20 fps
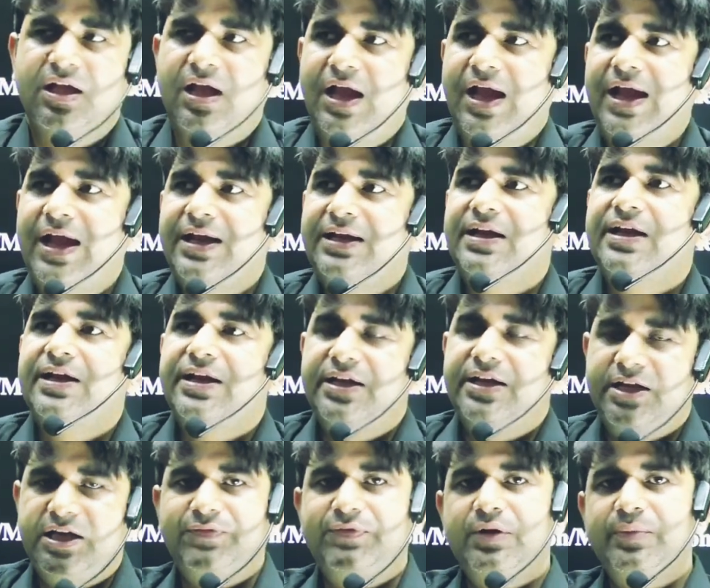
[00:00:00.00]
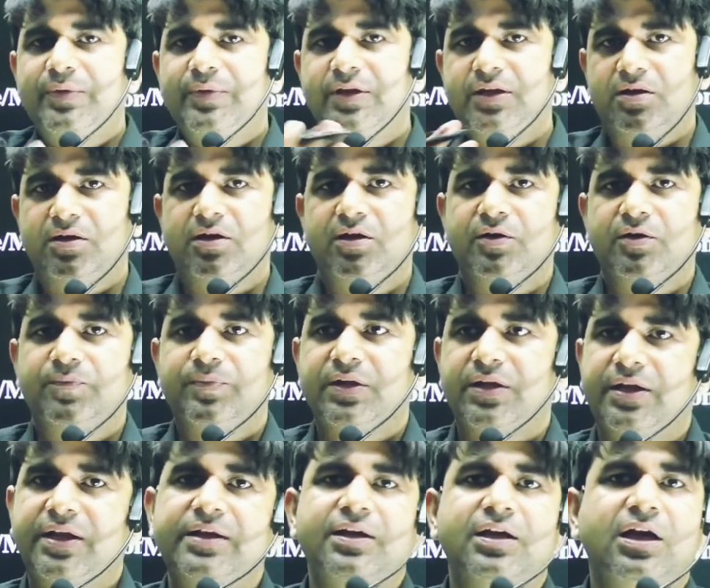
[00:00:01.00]
and it will be
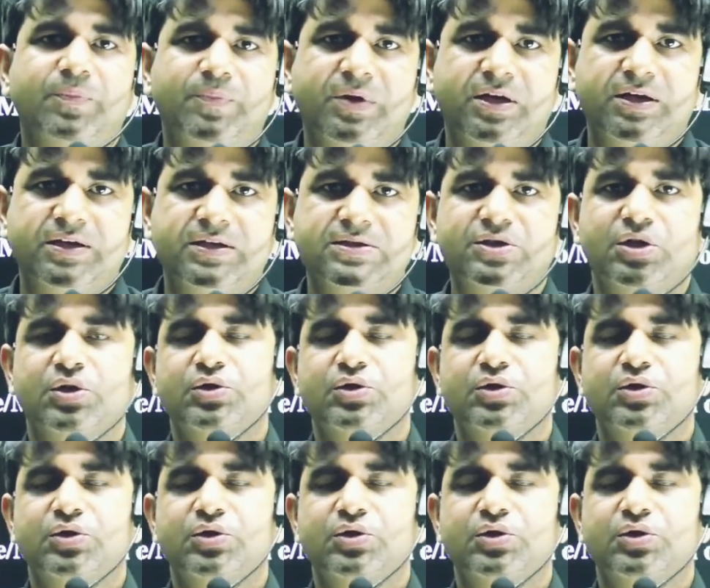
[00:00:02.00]
in our playlist.